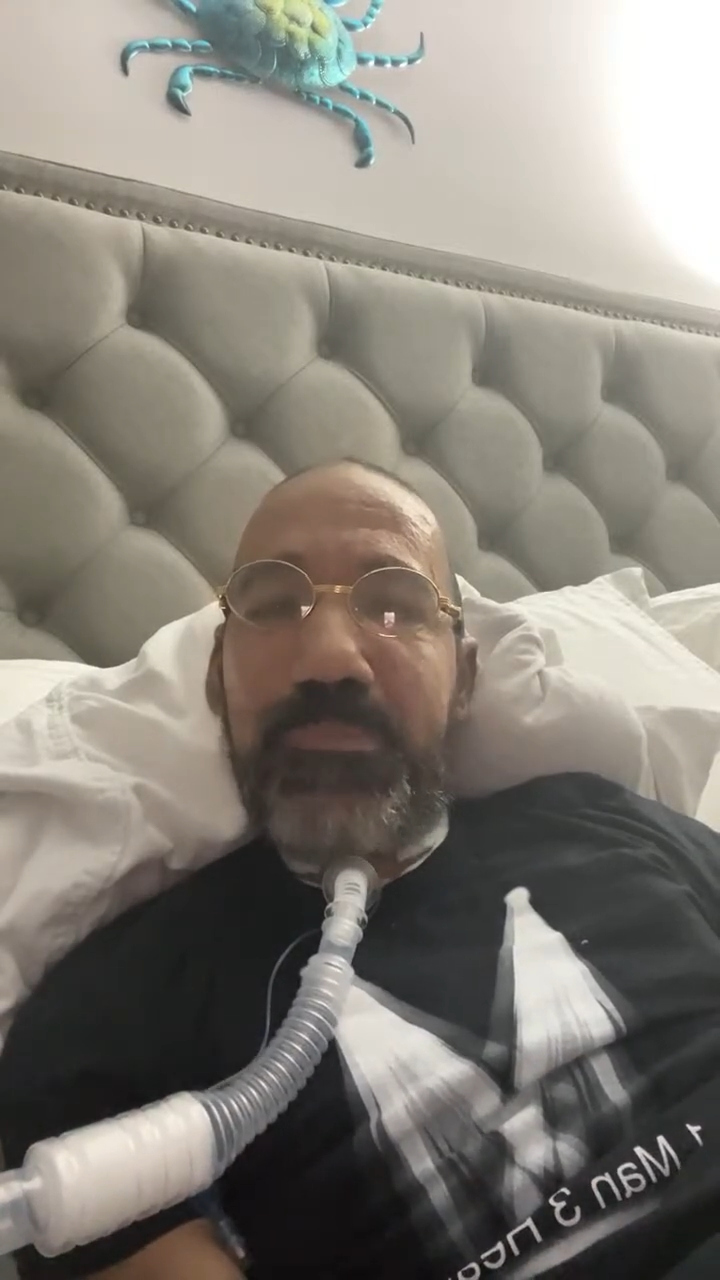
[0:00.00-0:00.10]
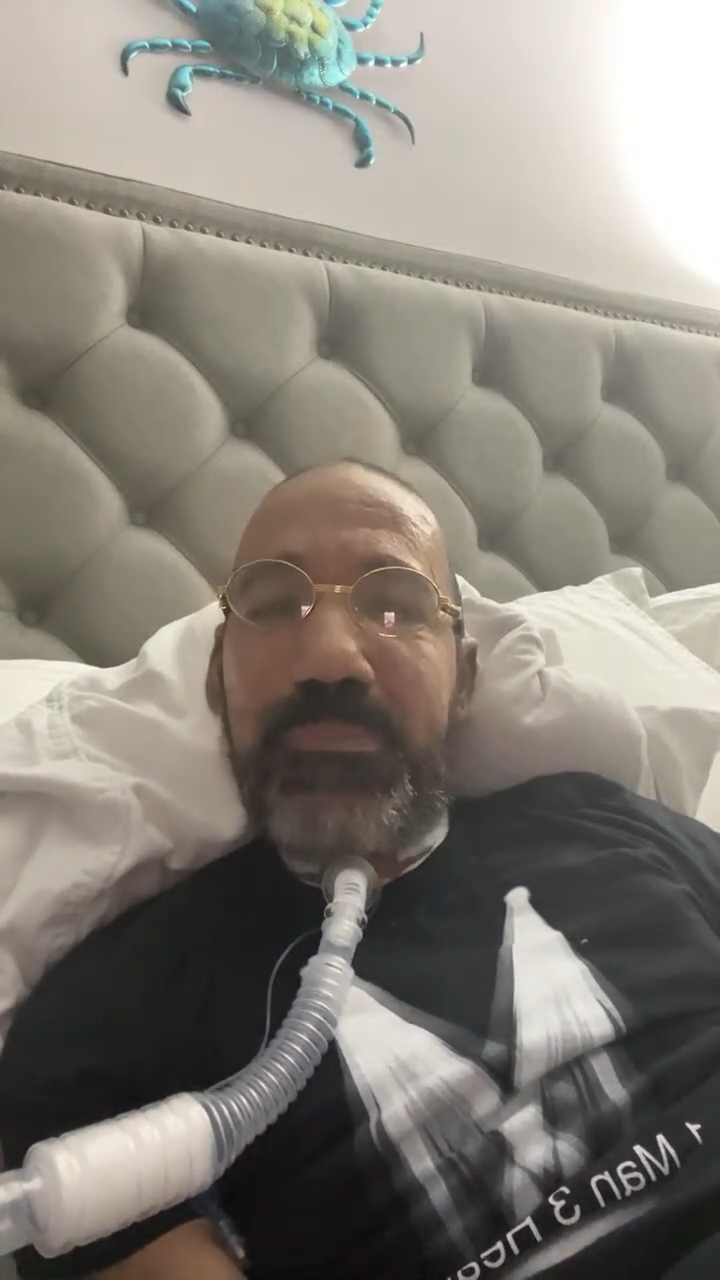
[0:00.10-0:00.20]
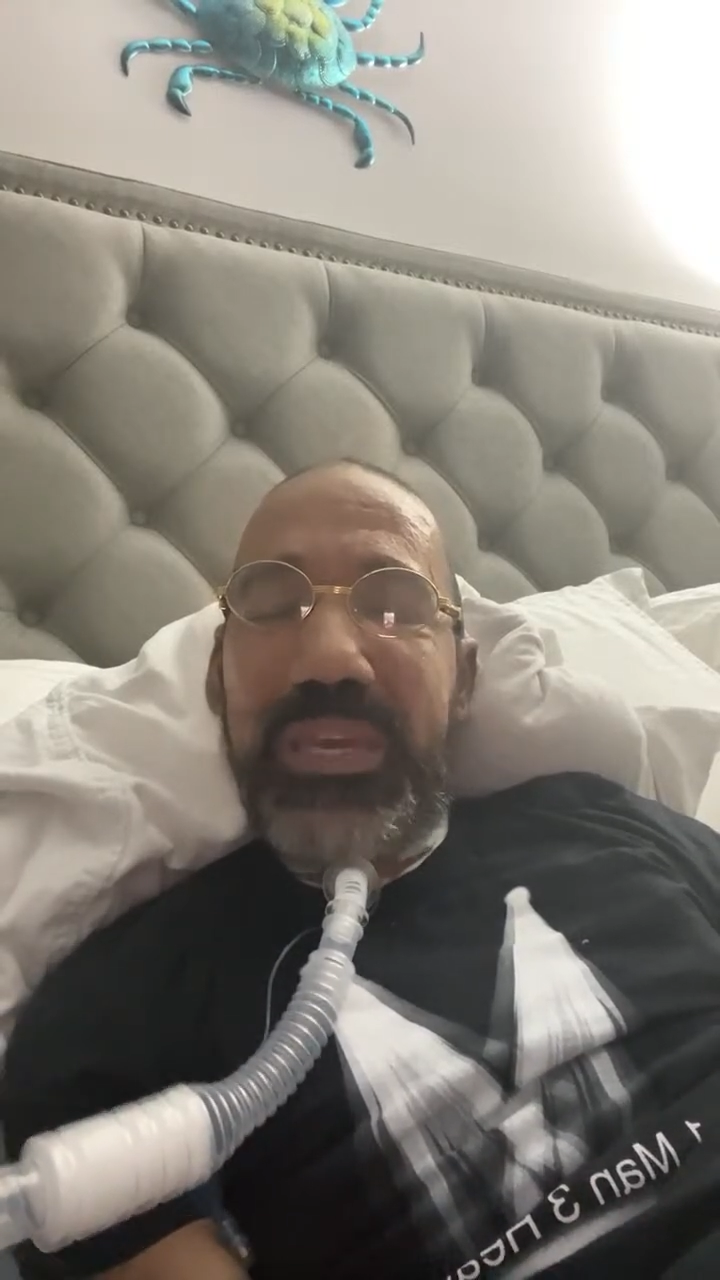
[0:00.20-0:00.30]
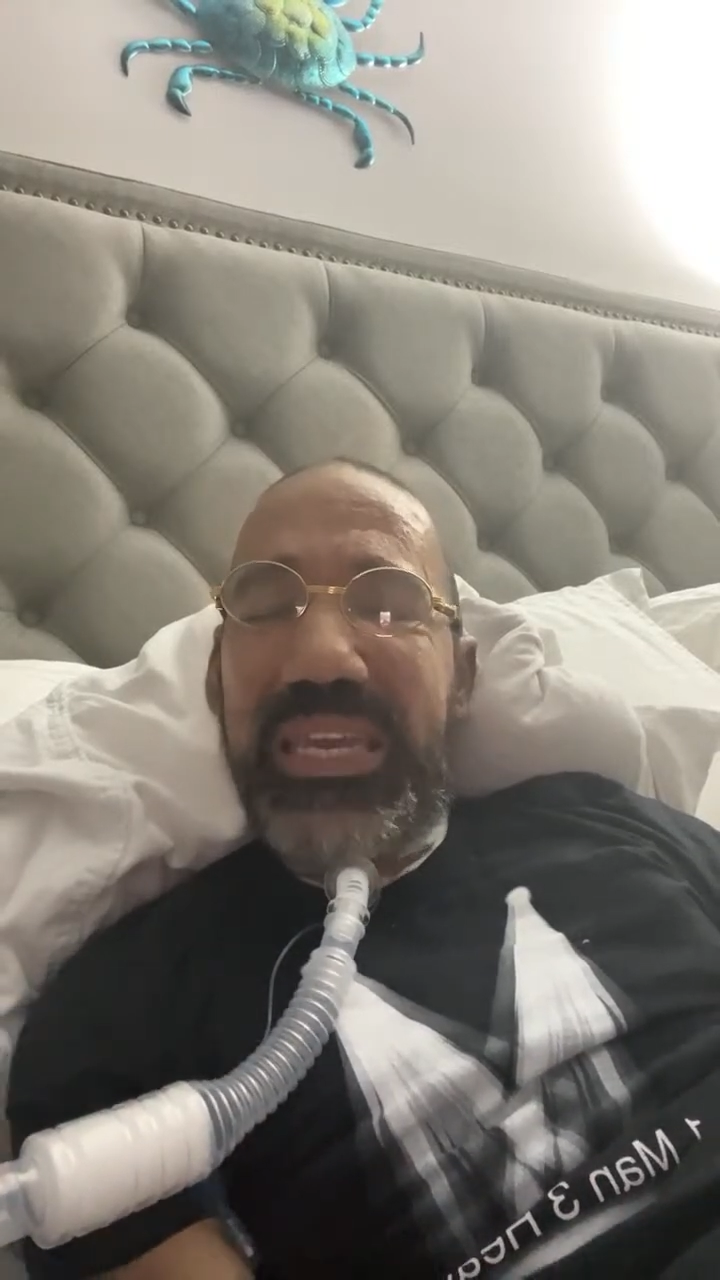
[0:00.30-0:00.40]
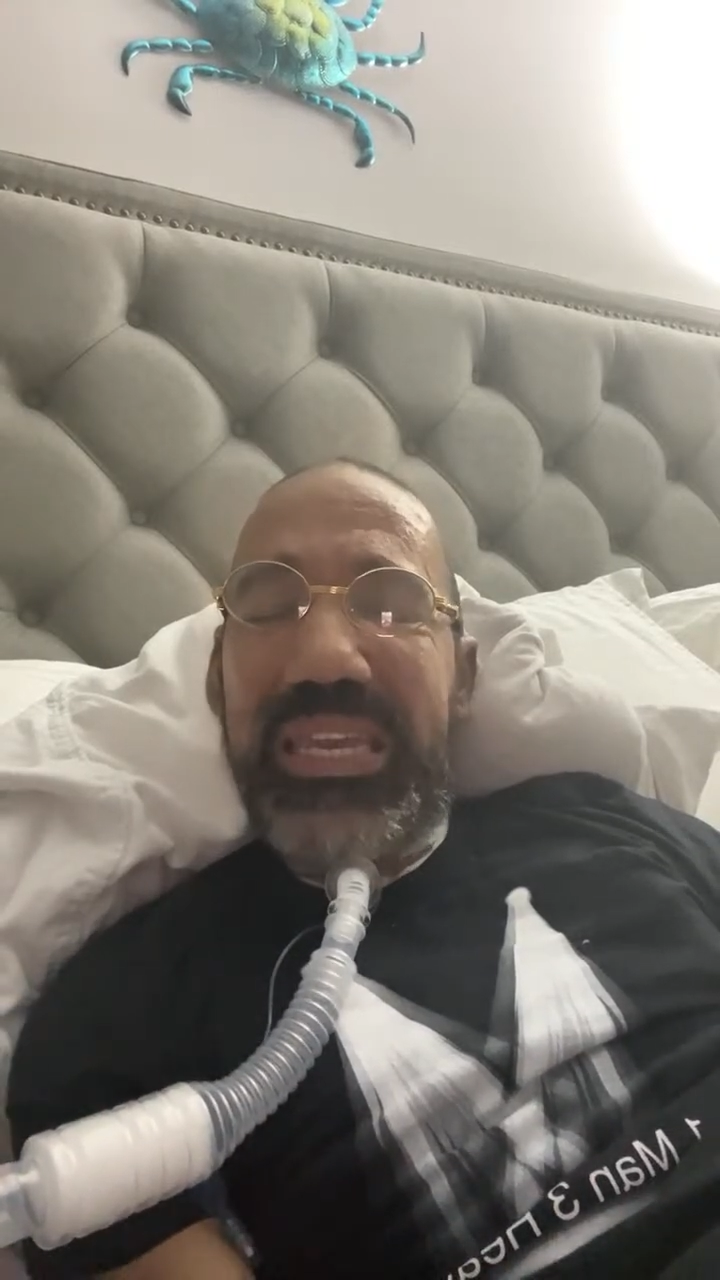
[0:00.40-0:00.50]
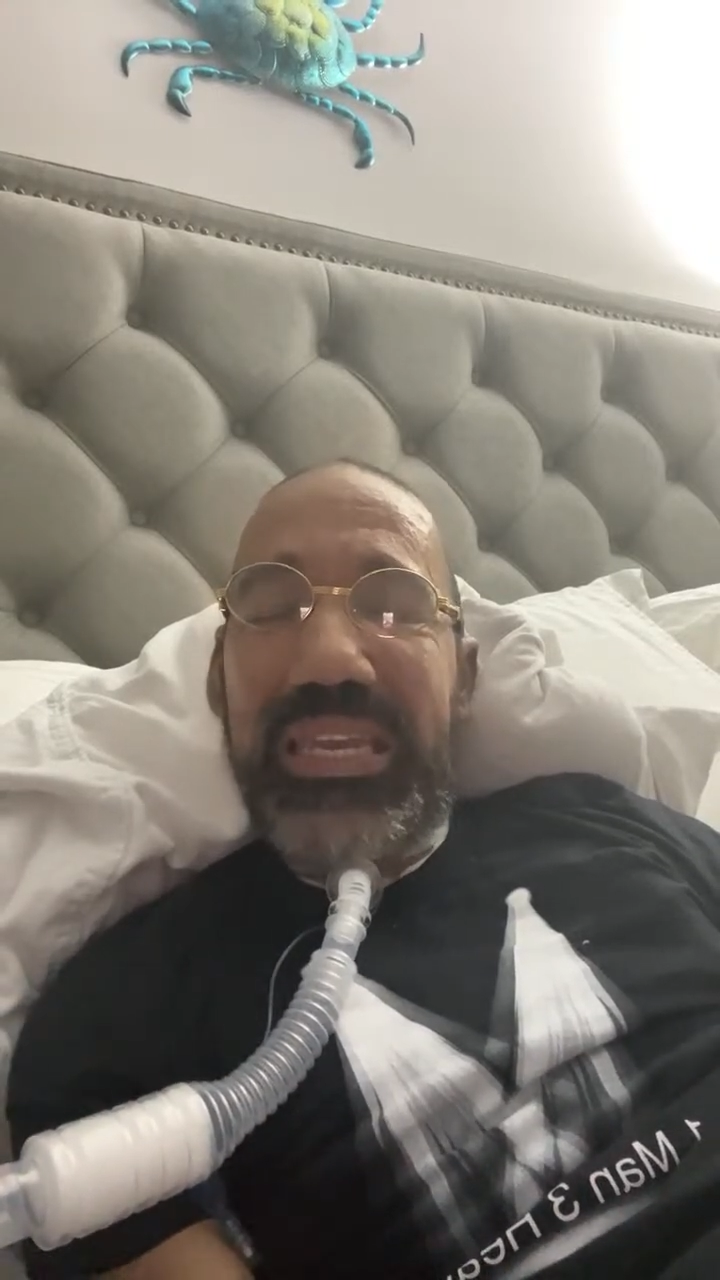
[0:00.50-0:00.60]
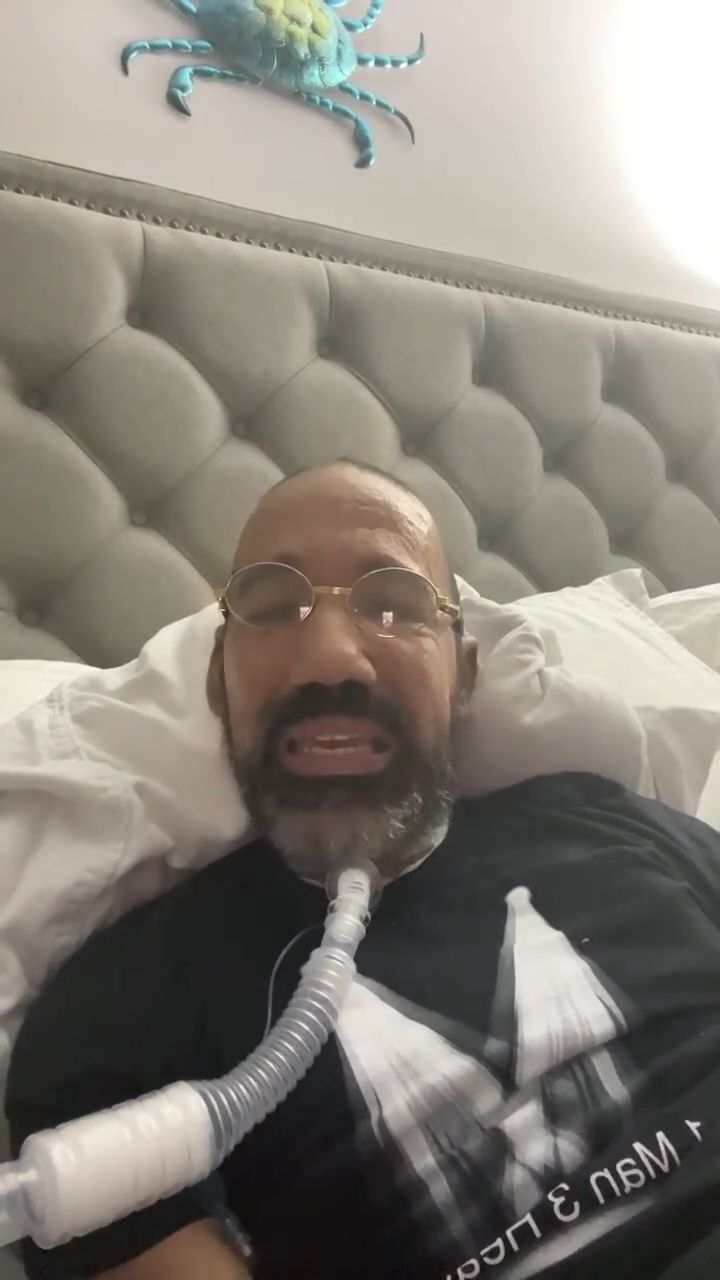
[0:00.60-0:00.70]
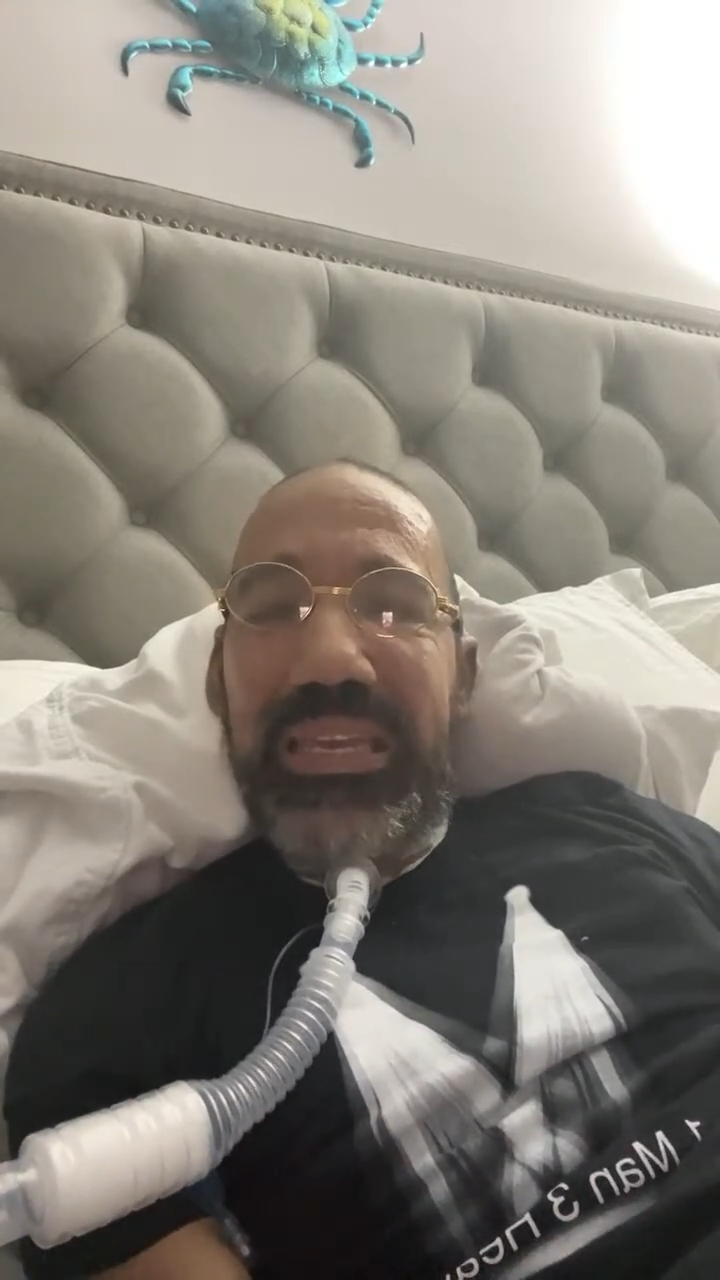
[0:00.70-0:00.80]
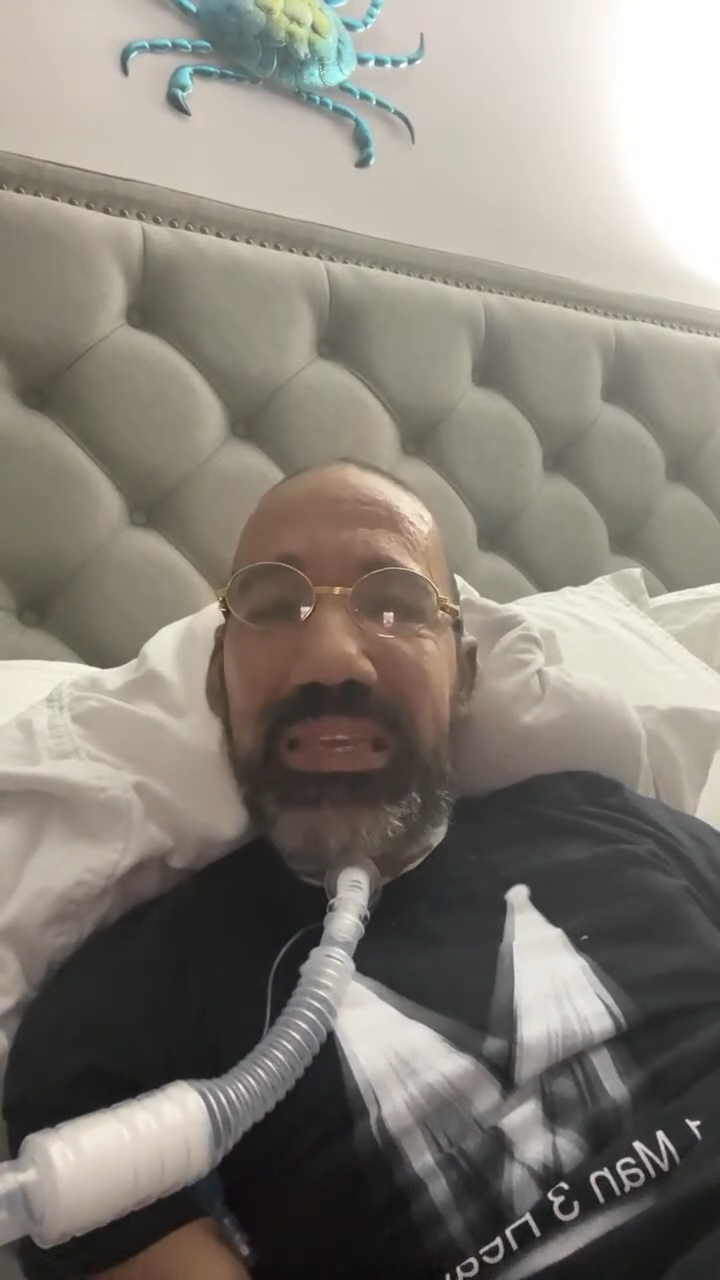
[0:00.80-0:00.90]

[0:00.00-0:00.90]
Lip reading: be.